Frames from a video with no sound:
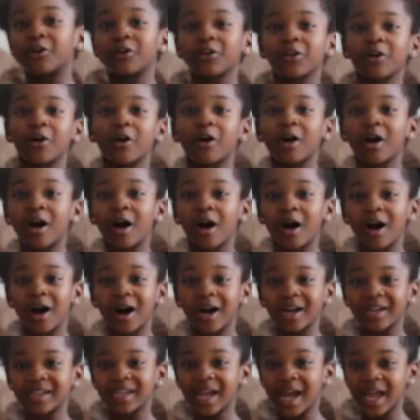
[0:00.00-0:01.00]
or your
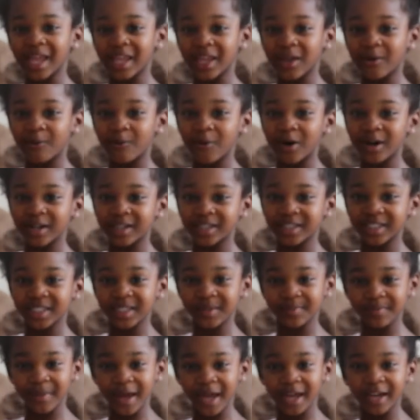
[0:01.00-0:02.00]
card that you want
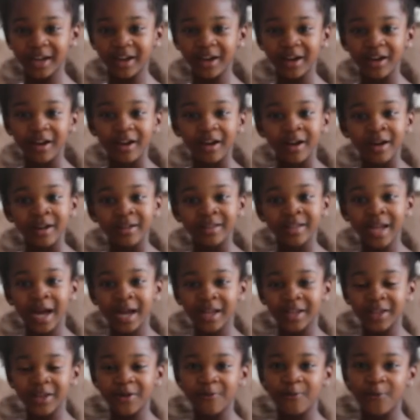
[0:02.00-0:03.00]
to make,
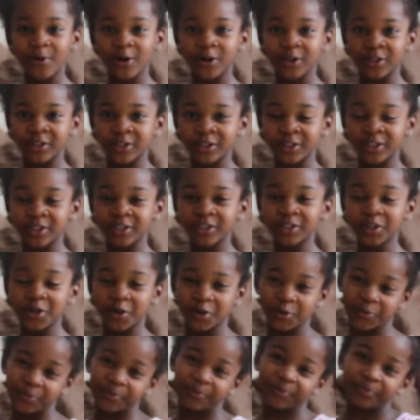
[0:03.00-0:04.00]
that you want to
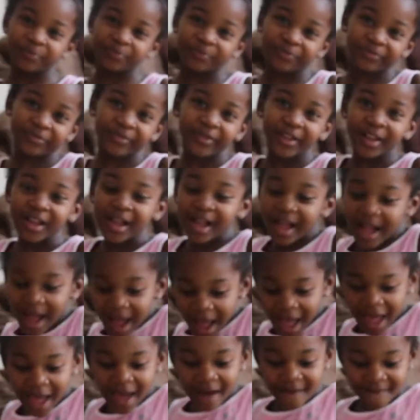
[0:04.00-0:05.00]
do.
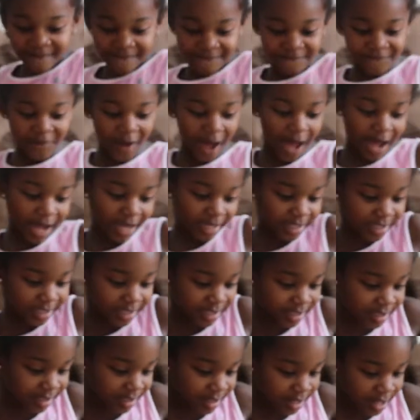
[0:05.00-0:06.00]

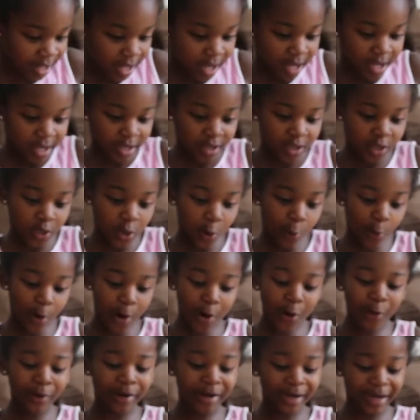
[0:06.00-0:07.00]
First, you
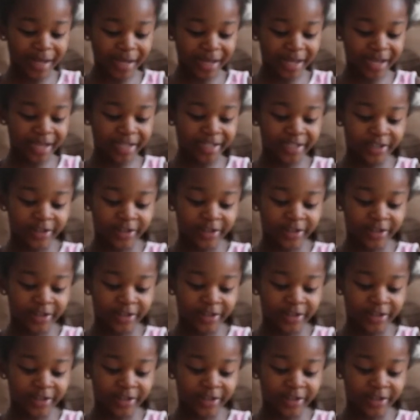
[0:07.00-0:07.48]
will need